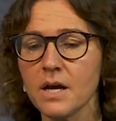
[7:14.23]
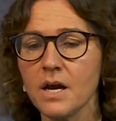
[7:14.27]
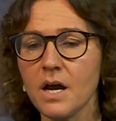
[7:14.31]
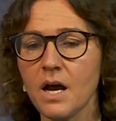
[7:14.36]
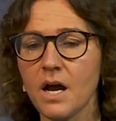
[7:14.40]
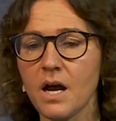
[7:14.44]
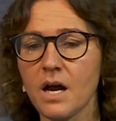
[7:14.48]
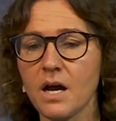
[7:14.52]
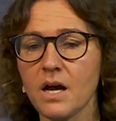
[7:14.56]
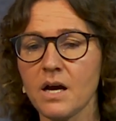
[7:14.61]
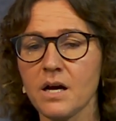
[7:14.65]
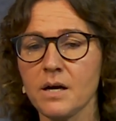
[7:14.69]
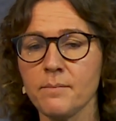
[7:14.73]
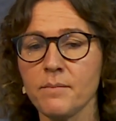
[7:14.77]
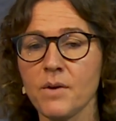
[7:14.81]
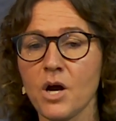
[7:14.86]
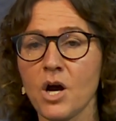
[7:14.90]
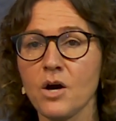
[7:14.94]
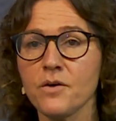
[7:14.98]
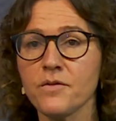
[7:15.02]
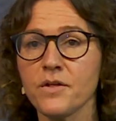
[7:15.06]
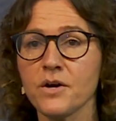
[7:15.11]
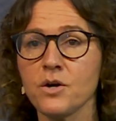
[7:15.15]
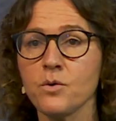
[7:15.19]

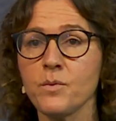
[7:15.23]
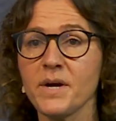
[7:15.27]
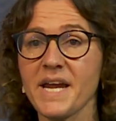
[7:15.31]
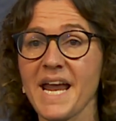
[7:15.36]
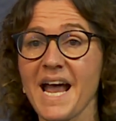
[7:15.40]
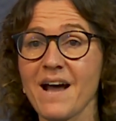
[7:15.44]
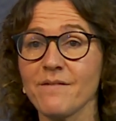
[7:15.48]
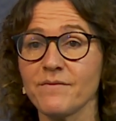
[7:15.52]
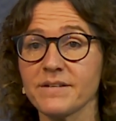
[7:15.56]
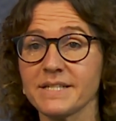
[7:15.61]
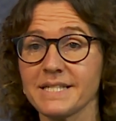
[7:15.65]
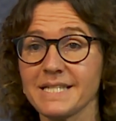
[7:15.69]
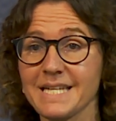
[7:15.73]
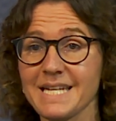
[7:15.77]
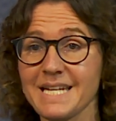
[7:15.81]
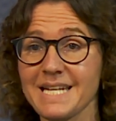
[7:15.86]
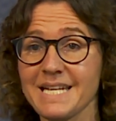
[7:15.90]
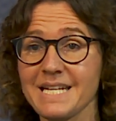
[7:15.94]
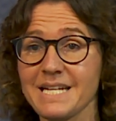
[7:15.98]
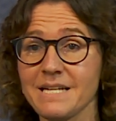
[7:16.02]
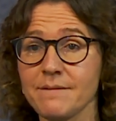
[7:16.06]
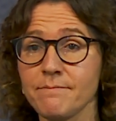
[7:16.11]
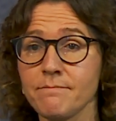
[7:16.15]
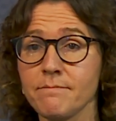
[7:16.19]
although we have a
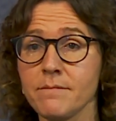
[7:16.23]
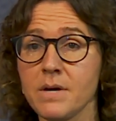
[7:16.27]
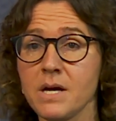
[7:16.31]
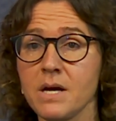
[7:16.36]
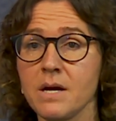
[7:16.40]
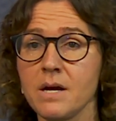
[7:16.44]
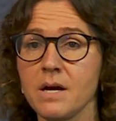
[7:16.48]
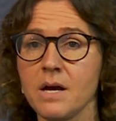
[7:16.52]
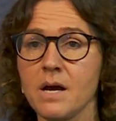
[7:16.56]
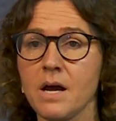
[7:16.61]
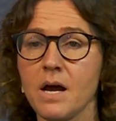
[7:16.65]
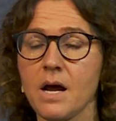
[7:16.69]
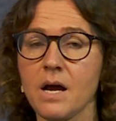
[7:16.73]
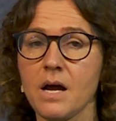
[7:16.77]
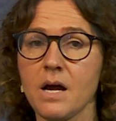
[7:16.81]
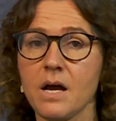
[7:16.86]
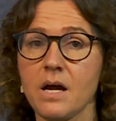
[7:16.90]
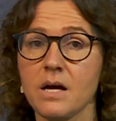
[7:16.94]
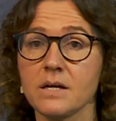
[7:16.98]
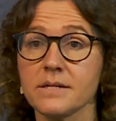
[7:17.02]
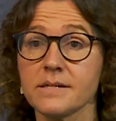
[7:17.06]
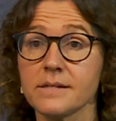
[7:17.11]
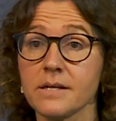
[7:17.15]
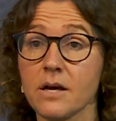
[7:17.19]
team
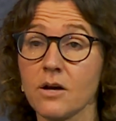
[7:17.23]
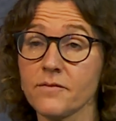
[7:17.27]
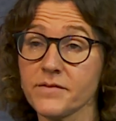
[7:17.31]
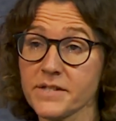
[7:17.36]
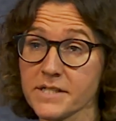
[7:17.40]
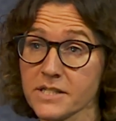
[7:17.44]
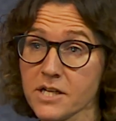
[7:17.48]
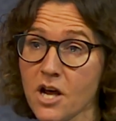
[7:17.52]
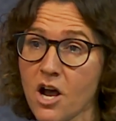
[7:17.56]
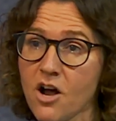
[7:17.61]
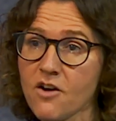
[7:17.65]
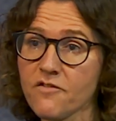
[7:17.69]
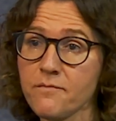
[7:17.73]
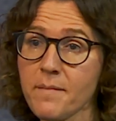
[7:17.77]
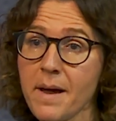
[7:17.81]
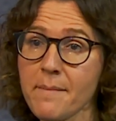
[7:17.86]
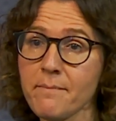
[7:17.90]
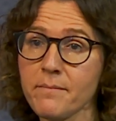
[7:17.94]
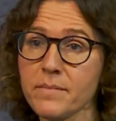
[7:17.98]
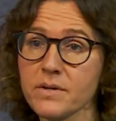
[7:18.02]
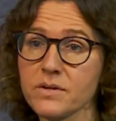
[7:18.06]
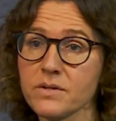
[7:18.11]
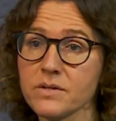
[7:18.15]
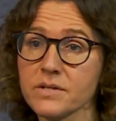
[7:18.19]
of staff
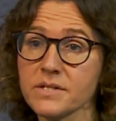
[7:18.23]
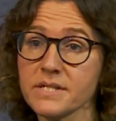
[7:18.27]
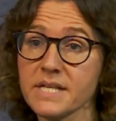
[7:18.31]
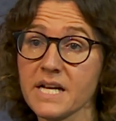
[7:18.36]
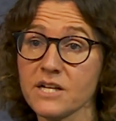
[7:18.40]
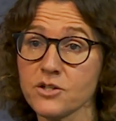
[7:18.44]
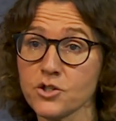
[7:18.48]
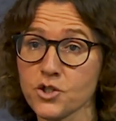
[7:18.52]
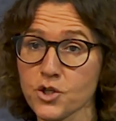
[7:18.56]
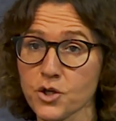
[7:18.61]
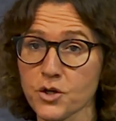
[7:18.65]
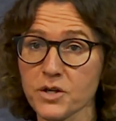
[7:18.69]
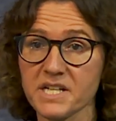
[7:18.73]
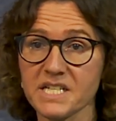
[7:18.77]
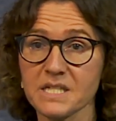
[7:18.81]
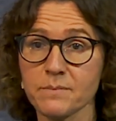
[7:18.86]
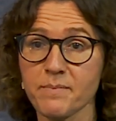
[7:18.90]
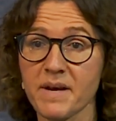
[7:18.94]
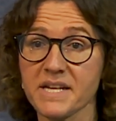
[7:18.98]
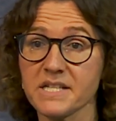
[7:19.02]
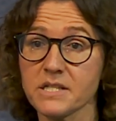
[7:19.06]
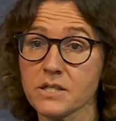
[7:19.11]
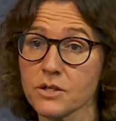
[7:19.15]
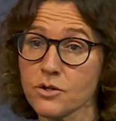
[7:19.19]
members and journalists
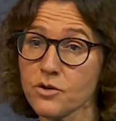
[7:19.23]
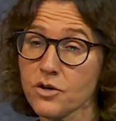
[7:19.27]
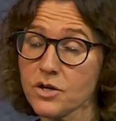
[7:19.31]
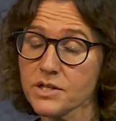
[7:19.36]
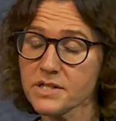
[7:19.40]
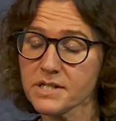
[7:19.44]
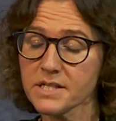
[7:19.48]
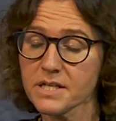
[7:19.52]
based across